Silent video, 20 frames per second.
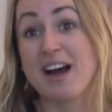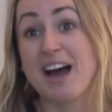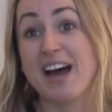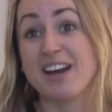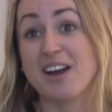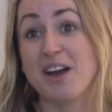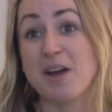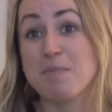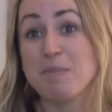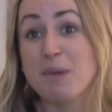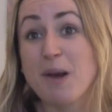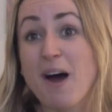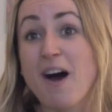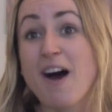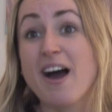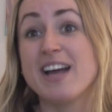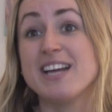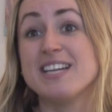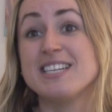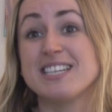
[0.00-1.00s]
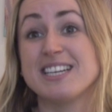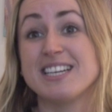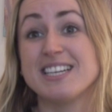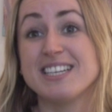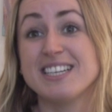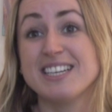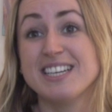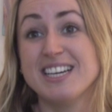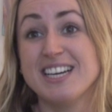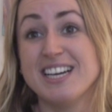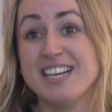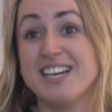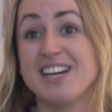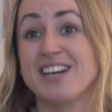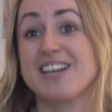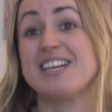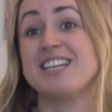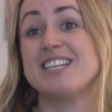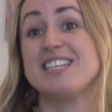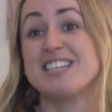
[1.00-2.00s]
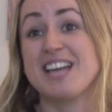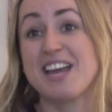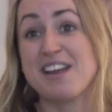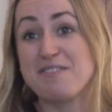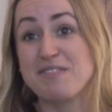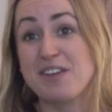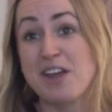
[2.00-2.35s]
and I applied, and luckily Dave